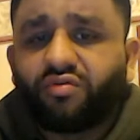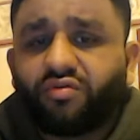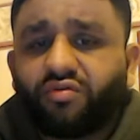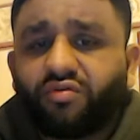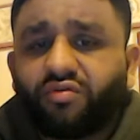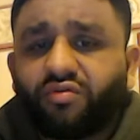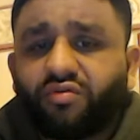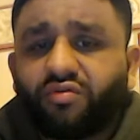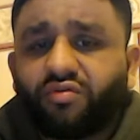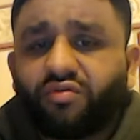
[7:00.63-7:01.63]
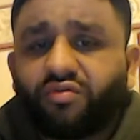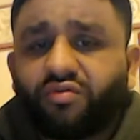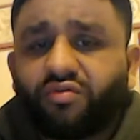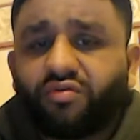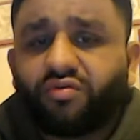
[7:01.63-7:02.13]
or anything when it comes
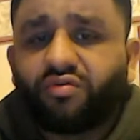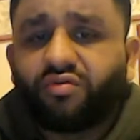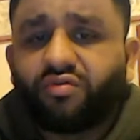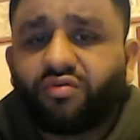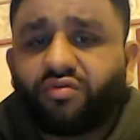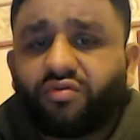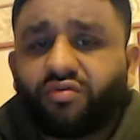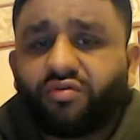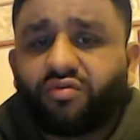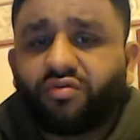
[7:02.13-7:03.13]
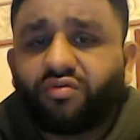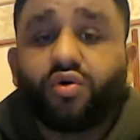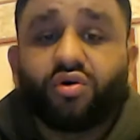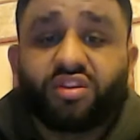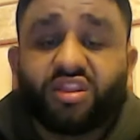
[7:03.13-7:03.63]
to if the fight should
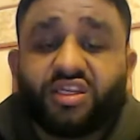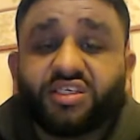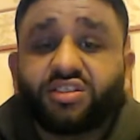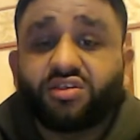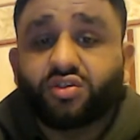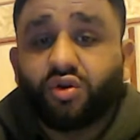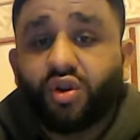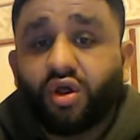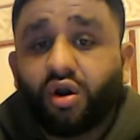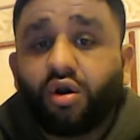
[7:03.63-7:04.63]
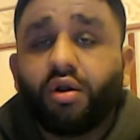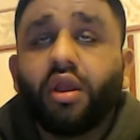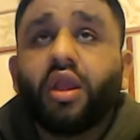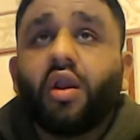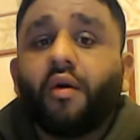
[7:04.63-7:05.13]
go the distance or not.
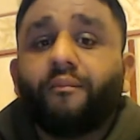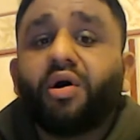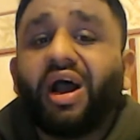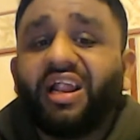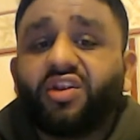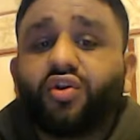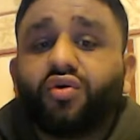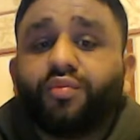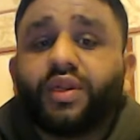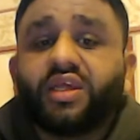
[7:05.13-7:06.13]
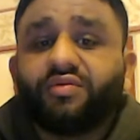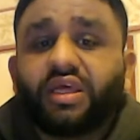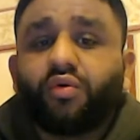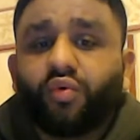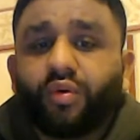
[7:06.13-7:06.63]
But I do believe
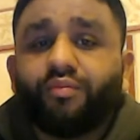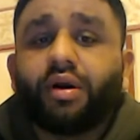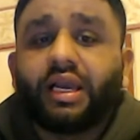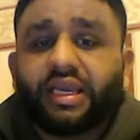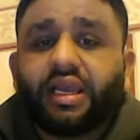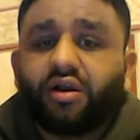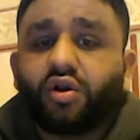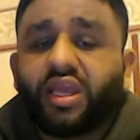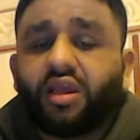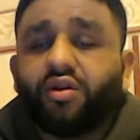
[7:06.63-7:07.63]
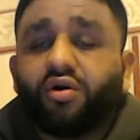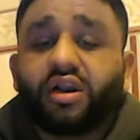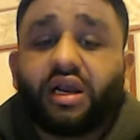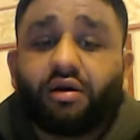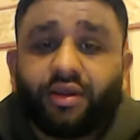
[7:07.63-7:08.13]
that we might get a
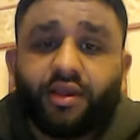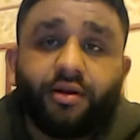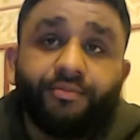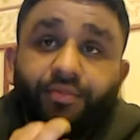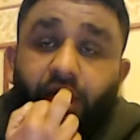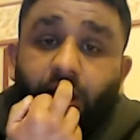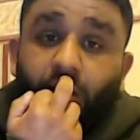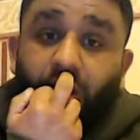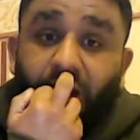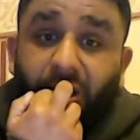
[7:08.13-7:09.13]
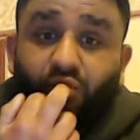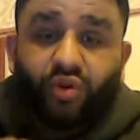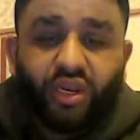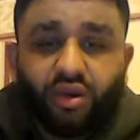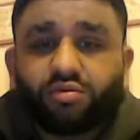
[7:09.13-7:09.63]
knockout here. And
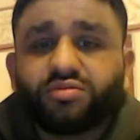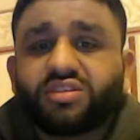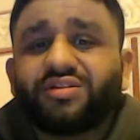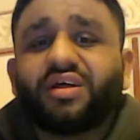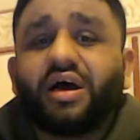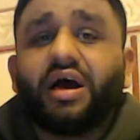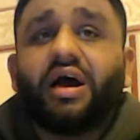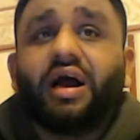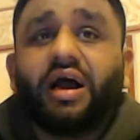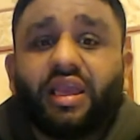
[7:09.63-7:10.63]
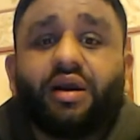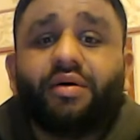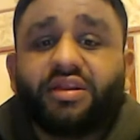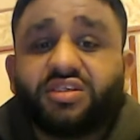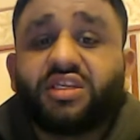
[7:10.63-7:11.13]
when it comes to that, I am
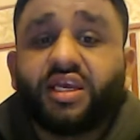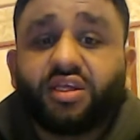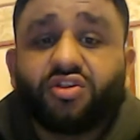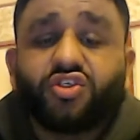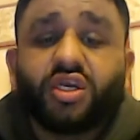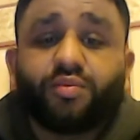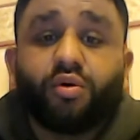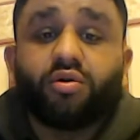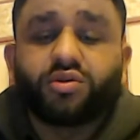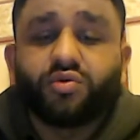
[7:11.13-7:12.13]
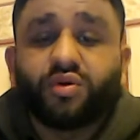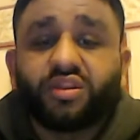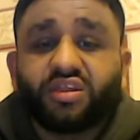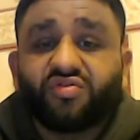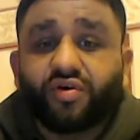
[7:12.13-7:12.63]
actually taking Jake Paul to win
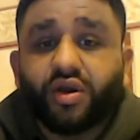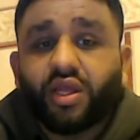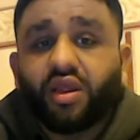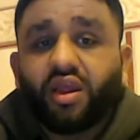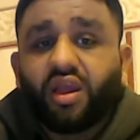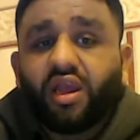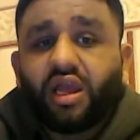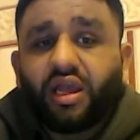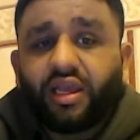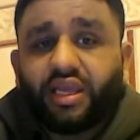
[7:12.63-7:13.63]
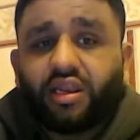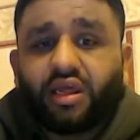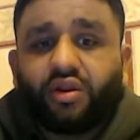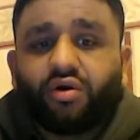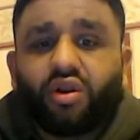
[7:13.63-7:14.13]
this fight. Again,
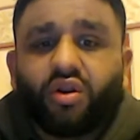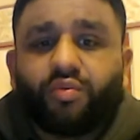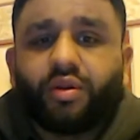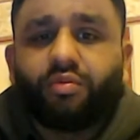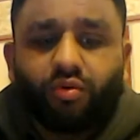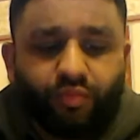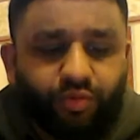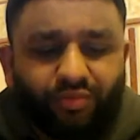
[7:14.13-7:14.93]
I know a lot of people